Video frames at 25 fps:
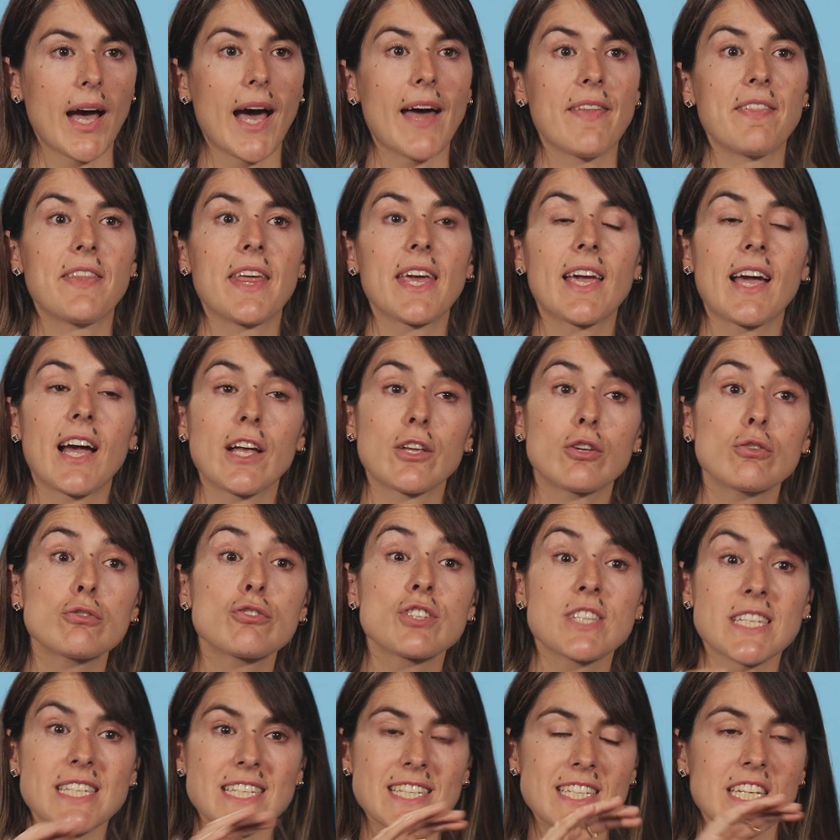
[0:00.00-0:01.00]
And they can
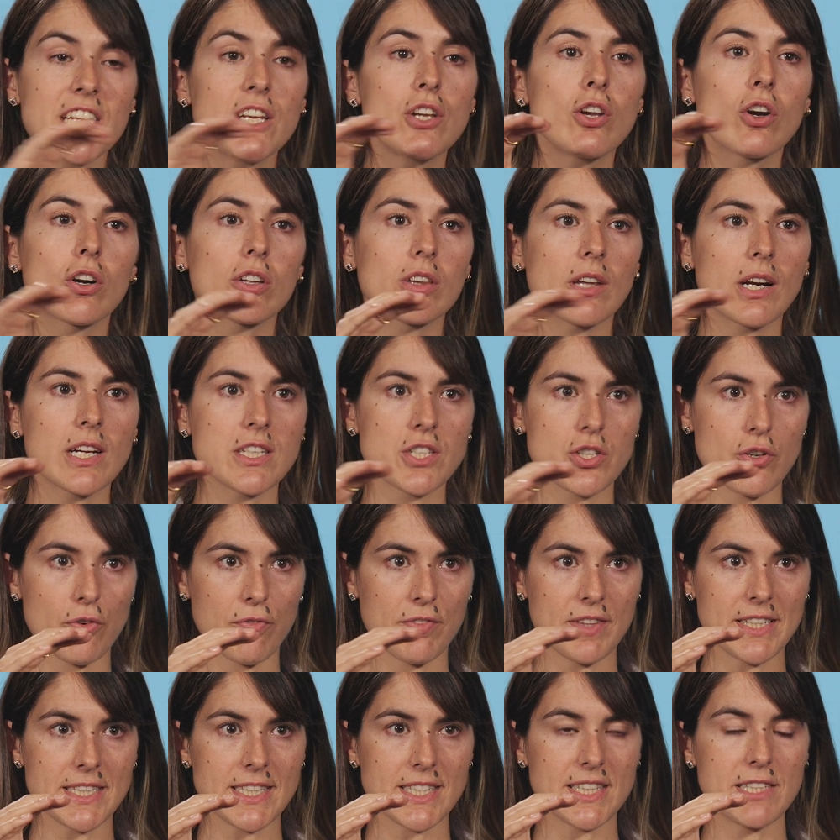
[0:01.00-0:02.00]
use the senior tranche
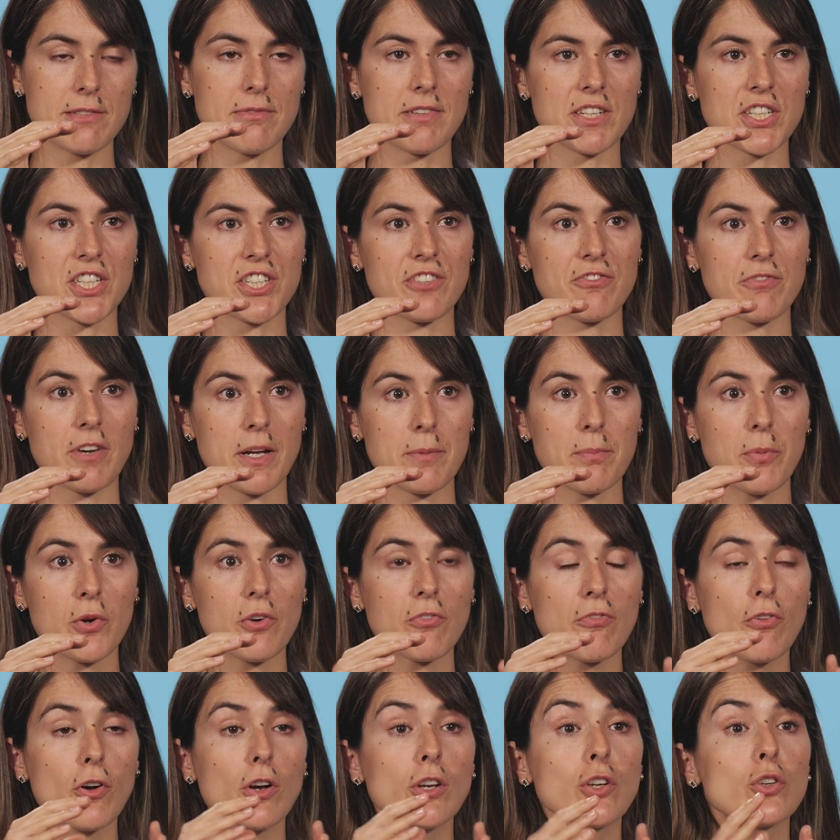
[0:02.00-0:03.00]
of this diversified
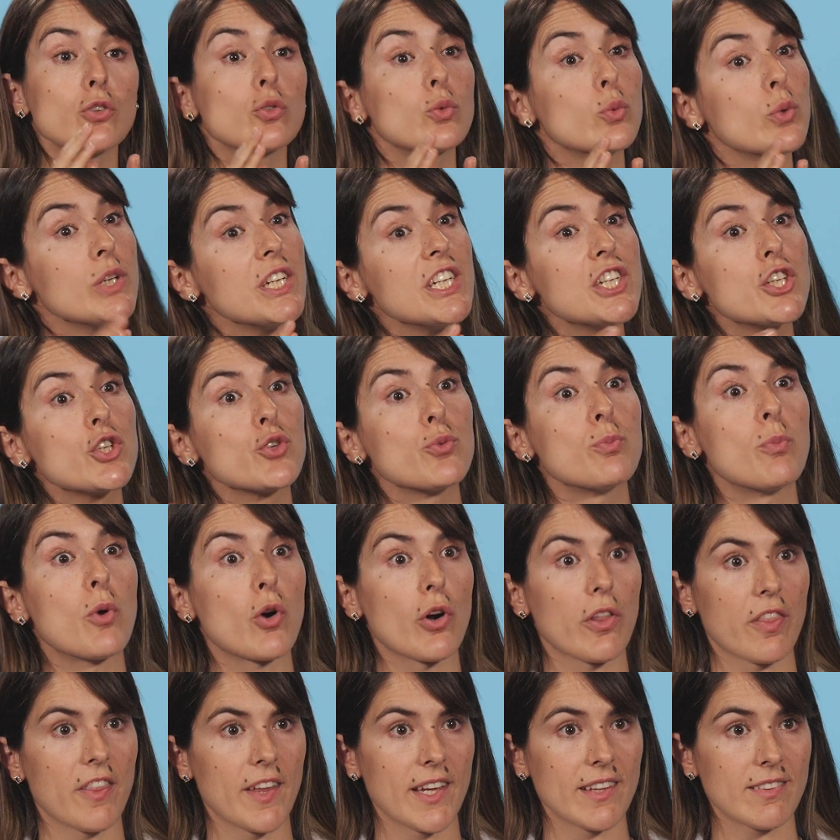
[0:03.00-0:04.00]
portfolio to issue
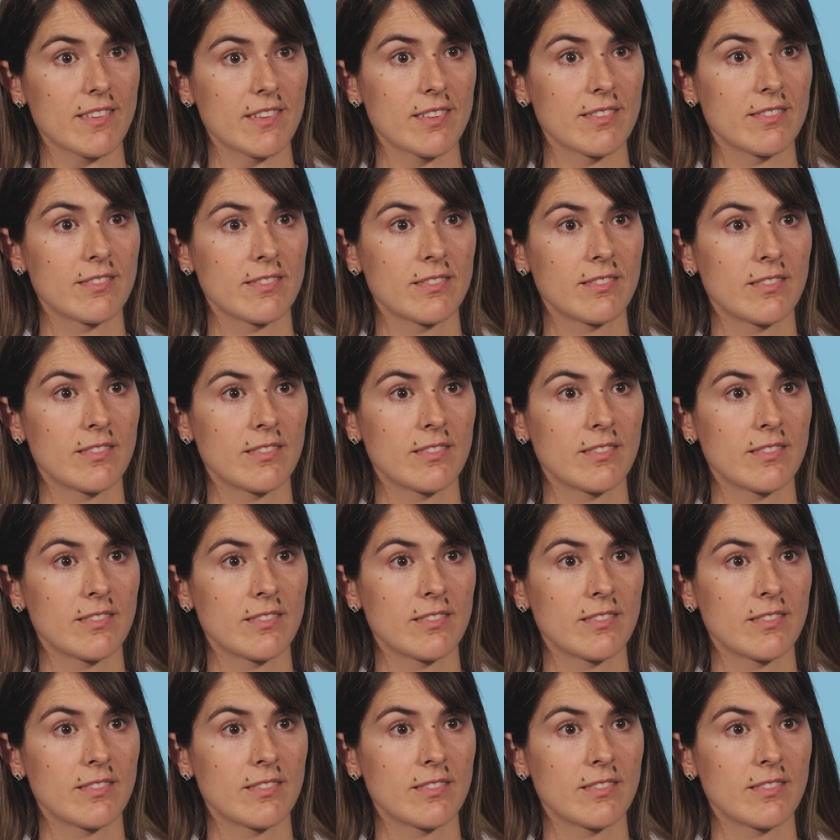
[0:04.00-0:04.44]
more debt.